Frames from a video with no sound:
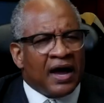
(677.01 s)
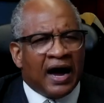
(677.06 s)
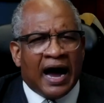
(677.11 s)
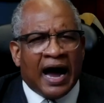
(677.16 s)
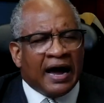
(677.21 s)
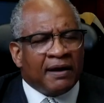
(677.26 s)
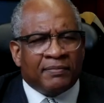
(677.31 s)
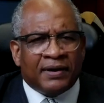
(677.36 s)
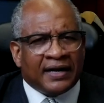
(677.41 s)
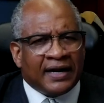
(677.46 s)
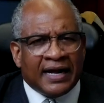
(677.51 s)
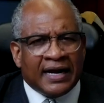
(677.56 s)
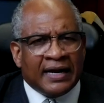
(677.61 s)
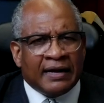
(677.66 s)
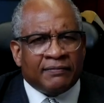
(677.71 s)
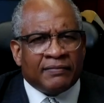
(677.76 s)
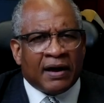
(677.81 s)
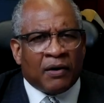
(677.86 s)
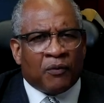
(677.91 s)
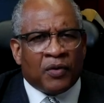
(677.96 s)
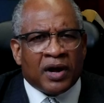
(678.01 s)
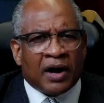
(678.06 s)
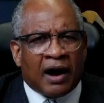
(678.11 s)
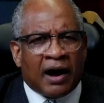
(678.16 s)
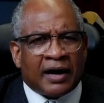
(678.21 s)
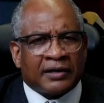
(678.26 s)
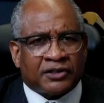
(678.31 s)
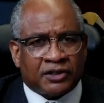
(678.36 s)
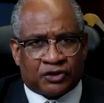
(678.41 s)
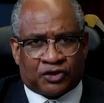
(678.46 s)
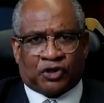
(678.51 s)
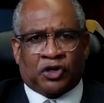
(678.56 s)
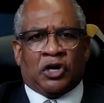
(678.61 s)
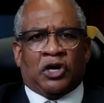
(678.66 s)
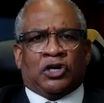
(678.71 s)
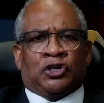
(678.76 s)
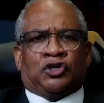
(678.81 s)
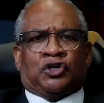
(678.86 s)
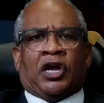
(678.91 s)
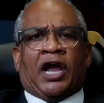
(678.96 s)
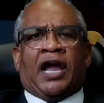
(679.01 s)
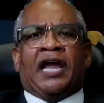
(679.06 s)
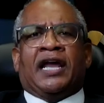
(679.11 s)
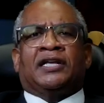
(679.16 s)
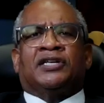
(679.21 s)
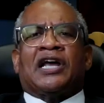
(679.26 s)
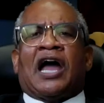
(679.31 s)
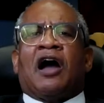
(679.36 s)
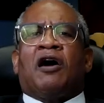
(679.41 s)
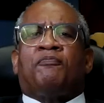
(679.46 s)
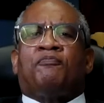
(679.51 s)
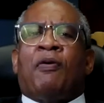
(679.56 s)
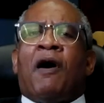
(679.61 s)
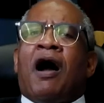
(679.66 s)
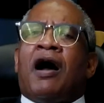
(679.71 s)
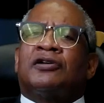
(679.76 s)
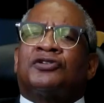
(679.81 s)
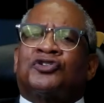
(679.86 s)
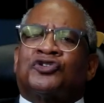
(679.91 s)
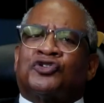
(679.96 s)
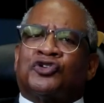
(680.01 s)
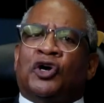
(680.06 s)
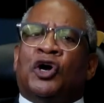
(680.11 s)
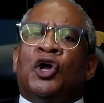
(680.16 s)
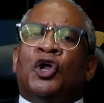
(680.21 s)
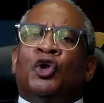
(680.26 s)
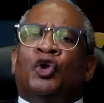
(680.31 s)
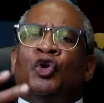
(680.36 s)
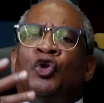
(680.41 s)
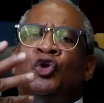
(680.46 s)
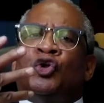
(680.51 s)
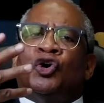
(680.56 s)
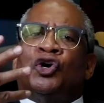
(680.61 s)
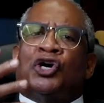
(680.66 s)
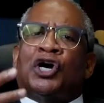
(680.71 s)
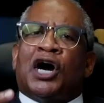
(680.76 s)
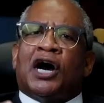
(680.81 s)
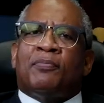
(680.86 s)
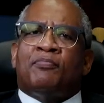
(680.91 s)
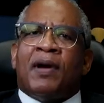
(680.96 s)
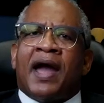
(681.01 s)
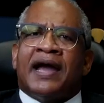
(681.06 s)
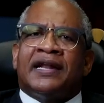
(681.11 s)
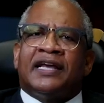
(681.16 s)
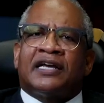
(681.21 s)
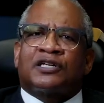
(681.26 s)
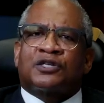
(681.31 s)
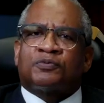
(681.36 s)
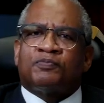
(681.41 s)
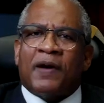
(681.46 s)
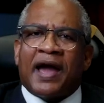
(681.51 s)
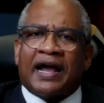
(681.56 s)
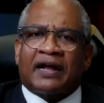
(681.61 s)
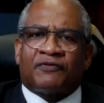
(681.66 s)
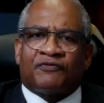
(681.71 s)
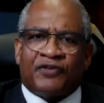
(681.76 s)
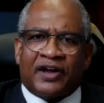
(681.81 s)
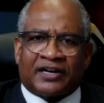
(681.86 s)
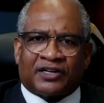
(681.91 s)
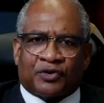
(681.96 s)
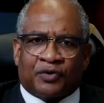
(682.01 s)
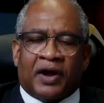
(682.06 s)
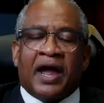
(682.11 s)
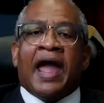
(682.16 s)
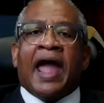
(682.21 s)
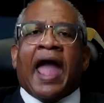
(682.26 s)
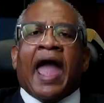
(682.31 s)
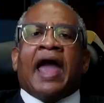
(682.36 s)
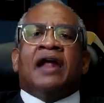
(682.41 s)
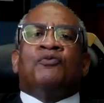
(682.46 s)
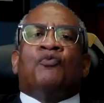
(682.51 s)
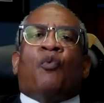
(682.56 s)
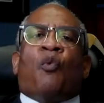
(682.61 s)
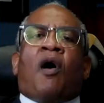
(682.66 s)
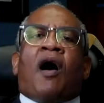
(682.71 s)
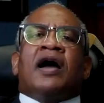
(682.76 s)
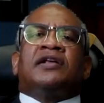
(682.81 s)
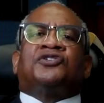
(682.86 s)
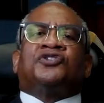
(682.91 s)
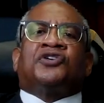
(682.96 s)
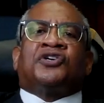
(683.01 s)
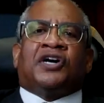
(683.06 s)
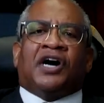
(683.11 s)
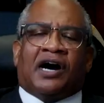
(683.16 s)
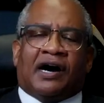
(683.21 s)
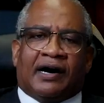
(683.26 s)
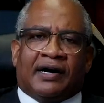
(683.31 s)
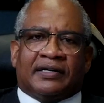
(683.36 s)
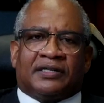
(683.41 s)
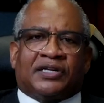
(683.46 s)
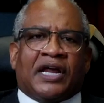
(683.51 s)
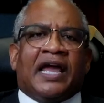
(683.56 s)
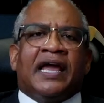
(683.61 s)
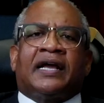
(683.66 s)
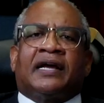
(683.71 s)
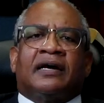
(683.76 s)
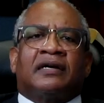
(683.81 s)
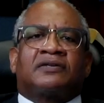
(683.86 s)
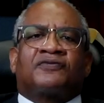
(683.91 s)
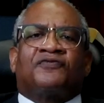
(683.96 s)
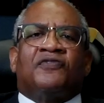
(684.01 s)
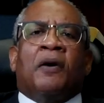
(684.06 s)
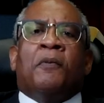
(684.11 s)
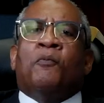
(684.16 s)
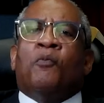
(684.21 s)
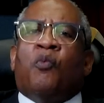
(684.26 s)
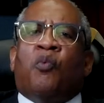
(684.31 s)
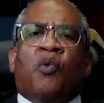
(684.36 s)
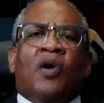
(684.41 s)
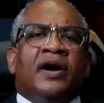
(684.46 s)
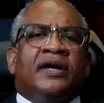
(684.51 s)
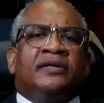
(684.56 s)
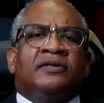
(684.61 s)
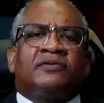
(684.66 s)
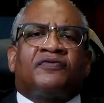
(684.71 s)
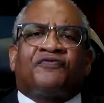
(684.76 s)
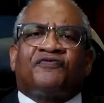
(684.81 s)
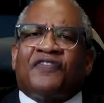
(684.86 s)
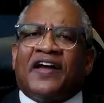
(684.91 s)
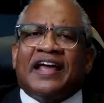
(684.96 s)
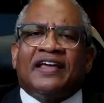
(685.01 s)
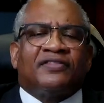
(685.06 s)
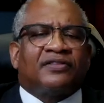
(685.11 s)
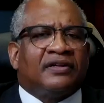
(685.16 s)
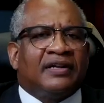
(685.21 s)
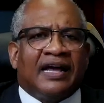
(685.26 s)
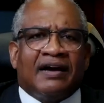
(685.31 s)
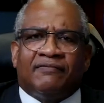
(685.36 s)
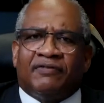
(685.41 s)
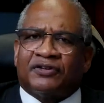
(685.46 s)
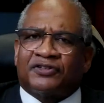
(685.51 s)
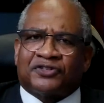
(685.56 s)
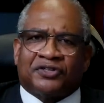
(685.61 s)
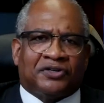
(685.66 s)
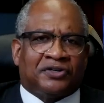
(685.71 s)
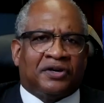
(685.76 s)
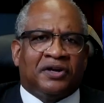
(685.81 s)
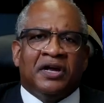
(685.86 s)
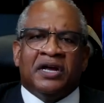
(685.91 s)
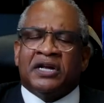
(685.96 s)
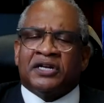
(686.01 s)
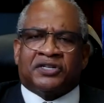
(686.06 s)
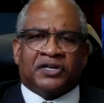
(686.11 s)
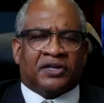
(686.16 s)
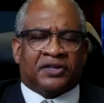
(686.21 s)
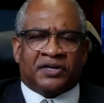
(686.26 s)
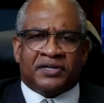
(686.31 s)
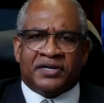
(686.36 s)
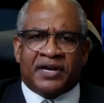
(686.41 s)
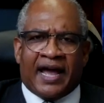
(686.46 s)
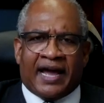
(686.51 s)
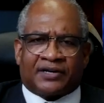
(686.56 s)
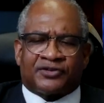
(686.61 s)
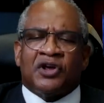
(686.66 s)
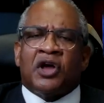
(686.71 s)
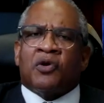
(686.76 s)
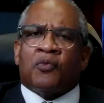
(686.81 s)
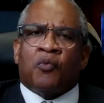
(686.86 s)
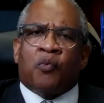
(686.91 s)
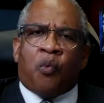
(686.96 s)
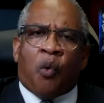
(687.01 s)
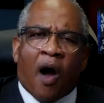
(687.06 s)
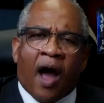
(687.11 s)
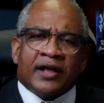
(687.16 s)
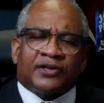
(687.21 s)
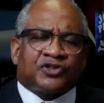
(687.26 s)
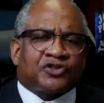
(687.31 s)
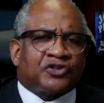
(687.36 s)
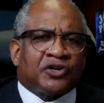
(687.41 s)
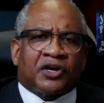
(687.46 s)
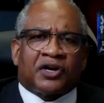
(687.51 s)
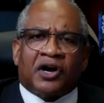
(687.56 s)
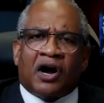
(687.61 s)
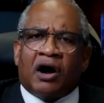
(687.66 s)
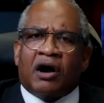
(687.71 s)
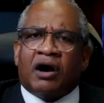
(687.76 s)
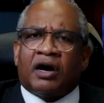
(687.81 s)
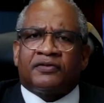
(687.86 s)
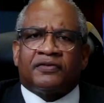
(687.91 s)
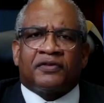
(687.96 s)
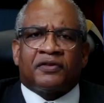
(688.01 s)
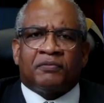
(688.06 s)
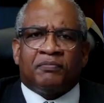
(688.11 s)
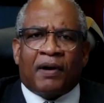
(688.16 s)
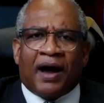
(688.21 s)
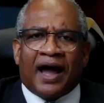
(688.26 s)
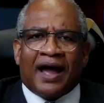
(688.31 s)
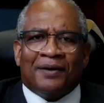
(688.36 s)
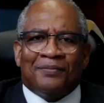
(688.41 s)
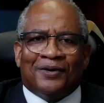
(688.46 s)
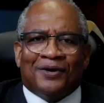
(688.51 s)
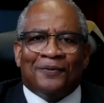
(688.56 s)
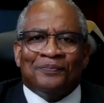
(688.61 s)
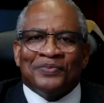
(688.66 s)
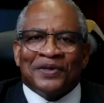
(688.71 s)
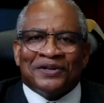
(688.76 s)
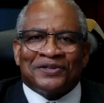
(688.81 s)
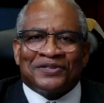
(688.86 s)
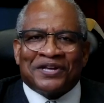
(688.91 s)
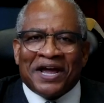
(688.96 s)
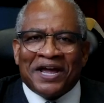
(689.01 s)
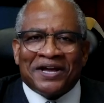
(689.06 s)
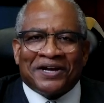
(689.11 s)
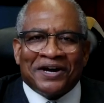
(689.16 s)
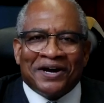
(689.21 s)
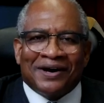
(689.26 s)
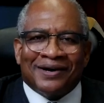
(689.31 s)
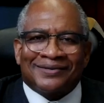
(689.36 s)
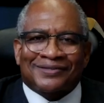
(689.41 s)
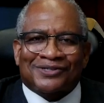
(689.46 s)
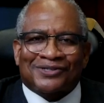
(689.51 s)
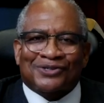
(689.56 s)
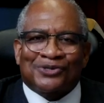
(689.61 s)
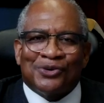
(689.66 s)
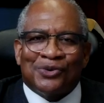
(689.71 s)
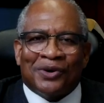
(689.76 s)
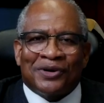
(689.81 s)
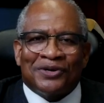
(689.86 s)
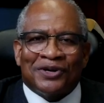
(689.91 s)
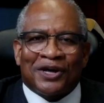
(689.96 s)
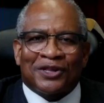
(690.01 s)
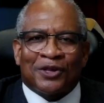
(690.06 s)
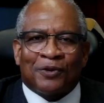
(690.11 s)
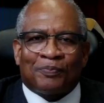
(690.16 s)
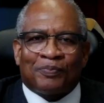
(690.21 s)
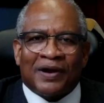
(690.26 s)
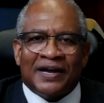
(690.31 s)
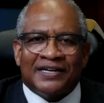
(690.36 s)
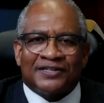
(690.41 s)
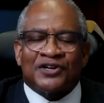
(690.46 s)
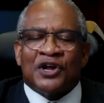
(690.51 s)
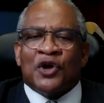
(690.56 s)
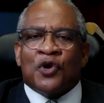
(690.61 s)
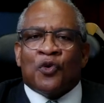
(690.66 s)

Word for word: I believe that we ought to change our posture, look up and expect victory, and watch God take us from one faith level to the, to the next. Watch the God of the Bible take us to another place.